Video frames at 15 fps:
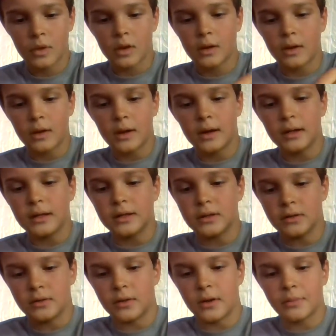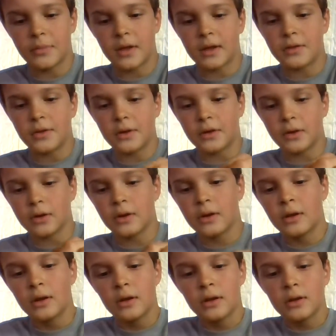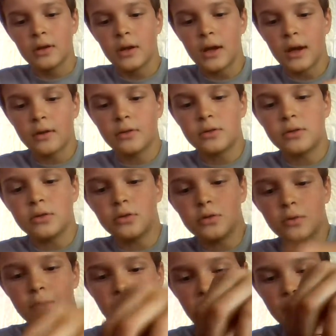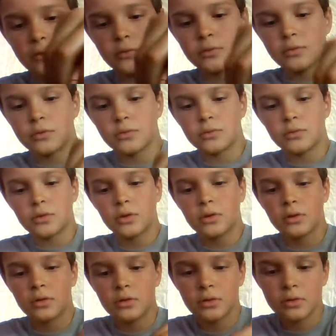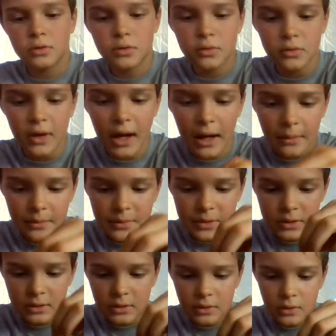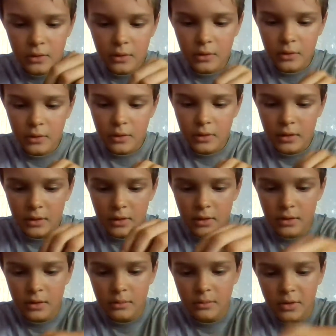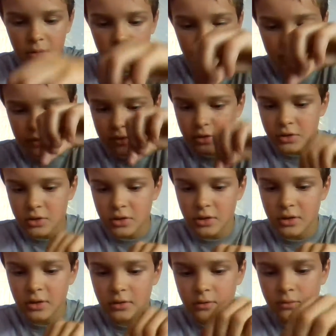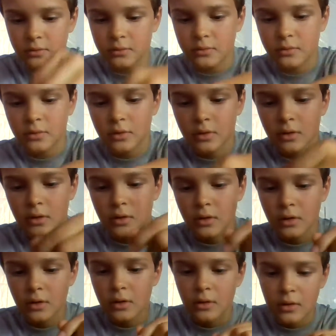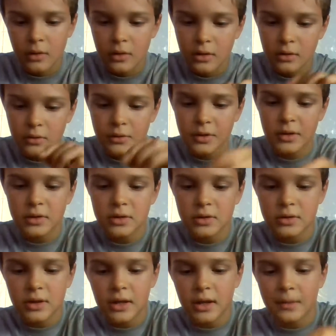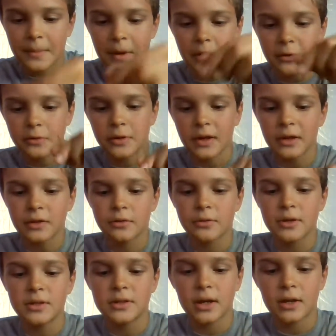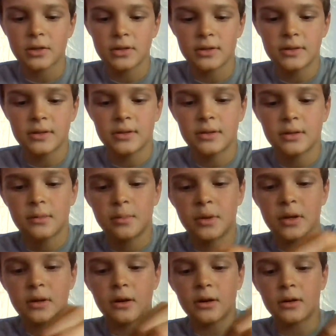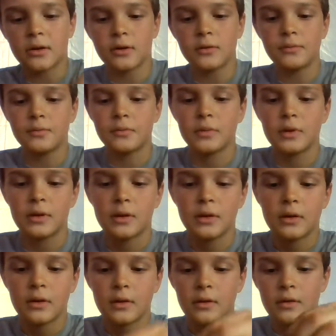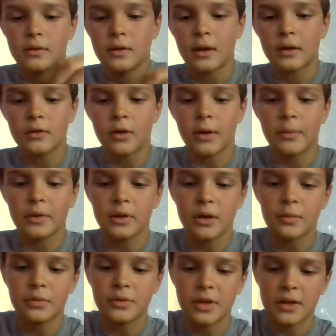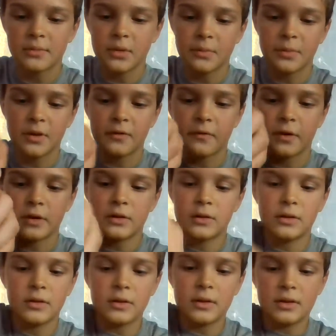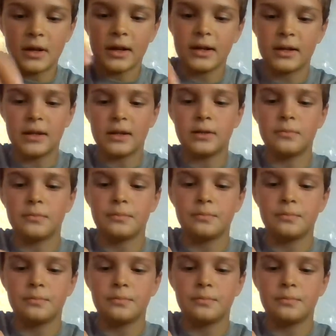Now I need to wrap that thicker. I would do about 2 wraps in the middle of the chenille. It only should take about like 3 sections of peacock curl. Then you wrap it a couple times up at the front and tie it down.